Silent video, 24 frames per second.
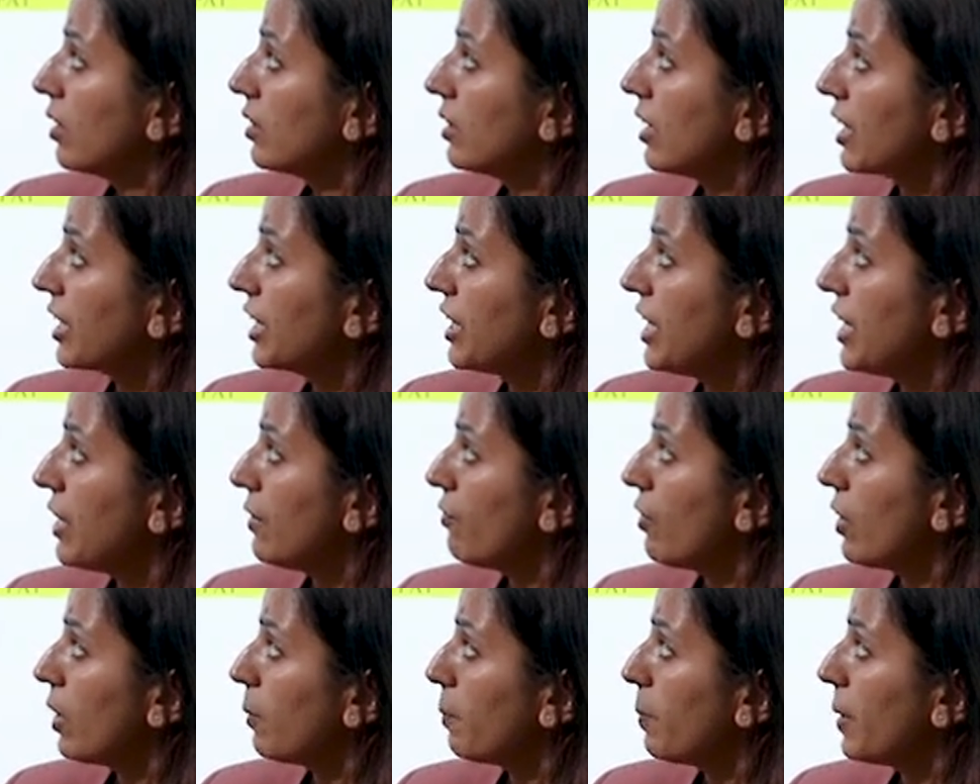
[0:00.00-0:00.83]
The
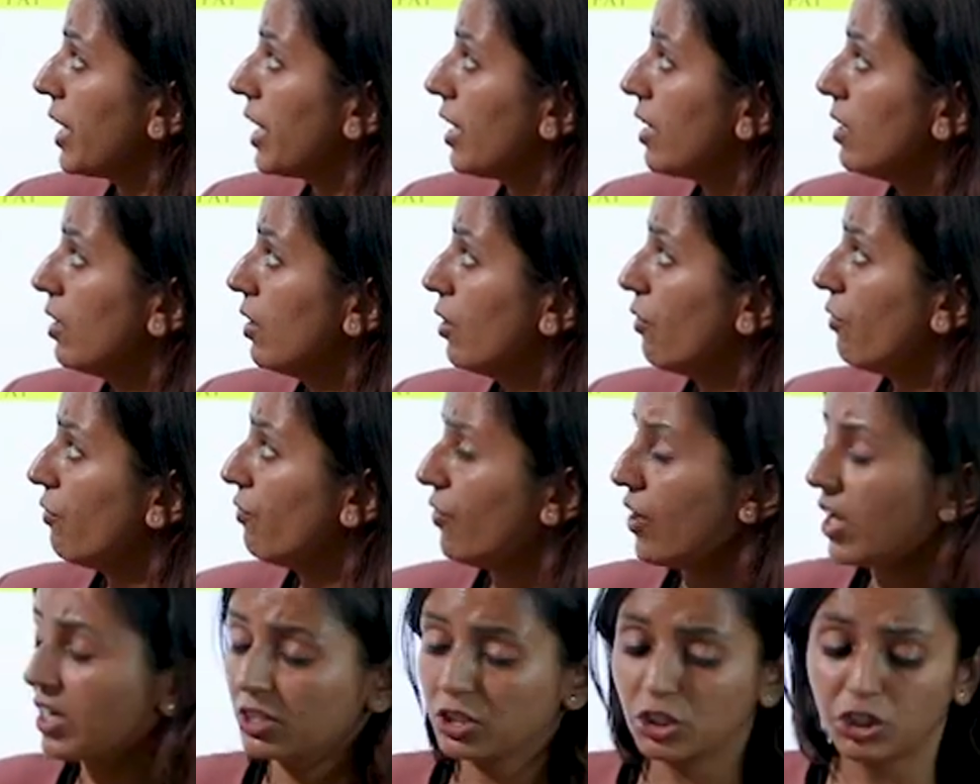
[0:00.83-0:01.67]
key will be
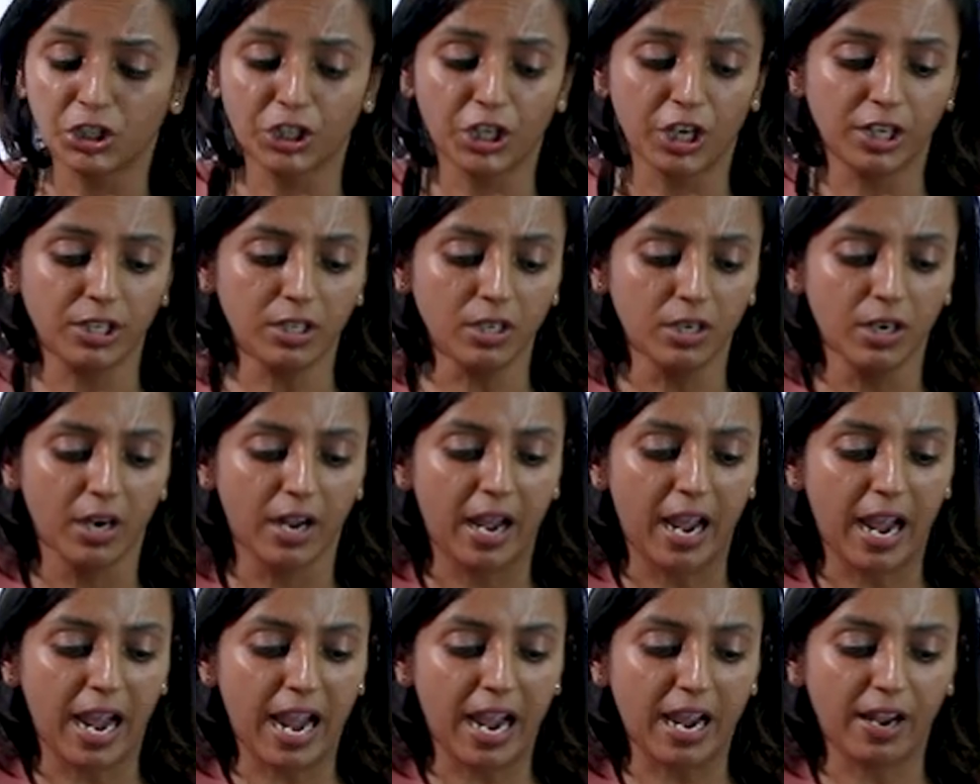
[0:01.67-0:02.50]
function
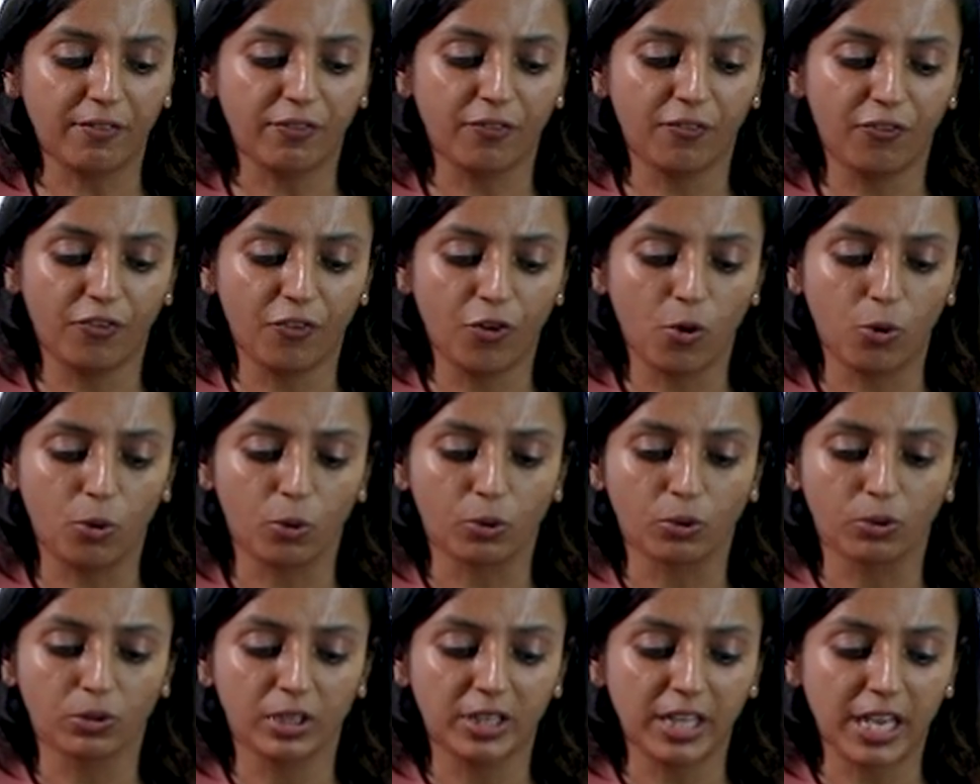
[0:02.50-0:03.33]
F4.
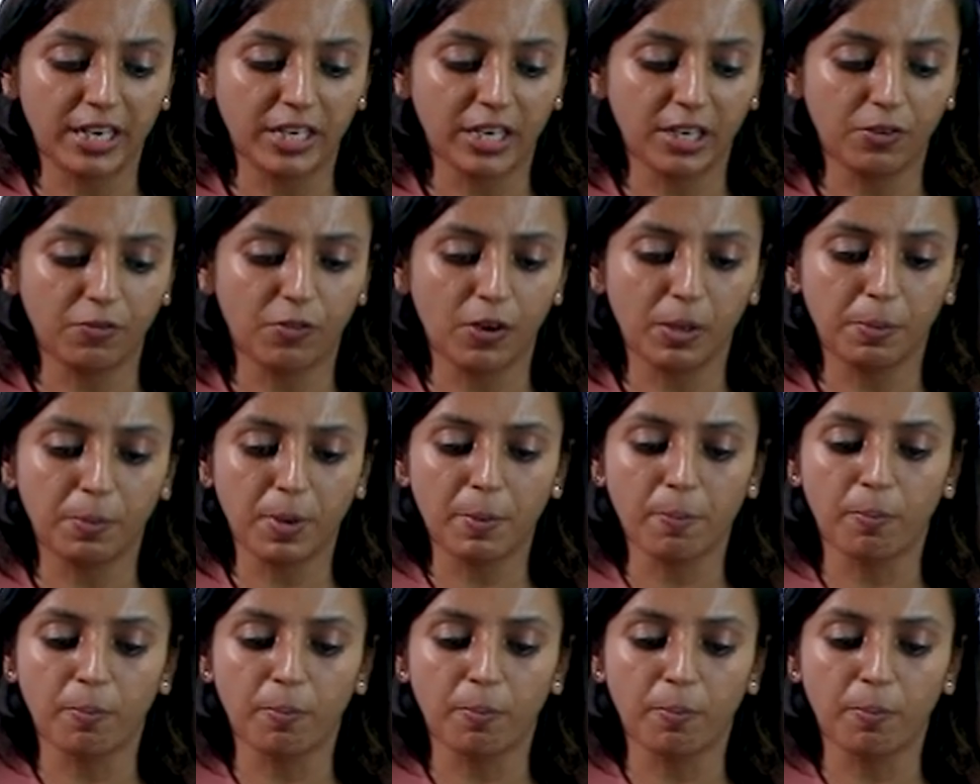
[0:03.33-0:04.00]
Then it will